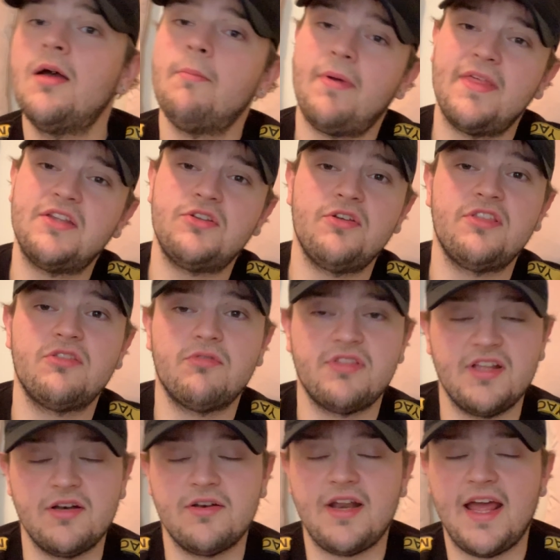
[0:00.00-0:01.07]
but they do still
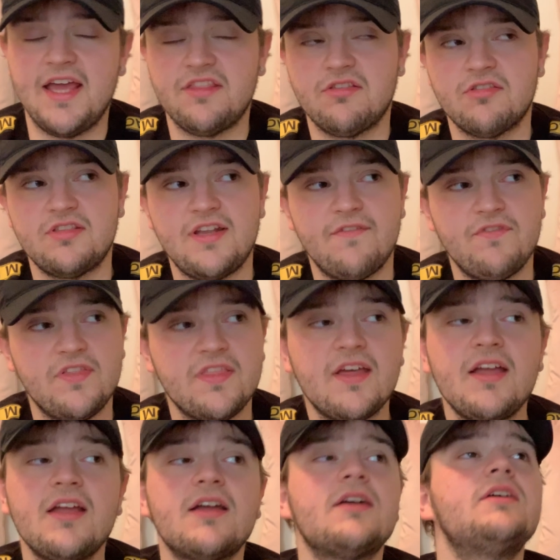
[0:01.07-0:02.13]
sell on ASOS and
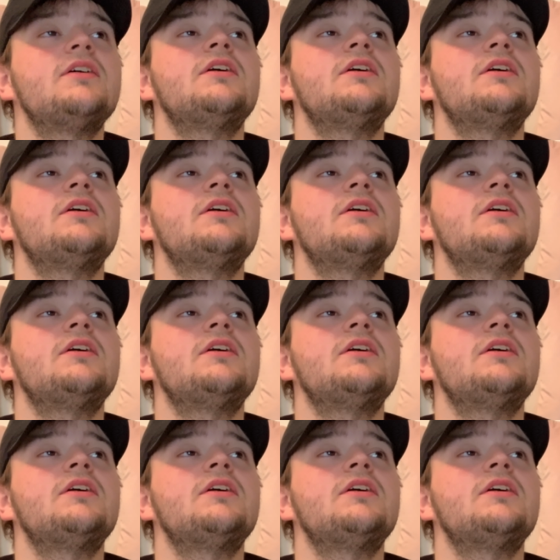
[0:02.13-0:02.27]
everything.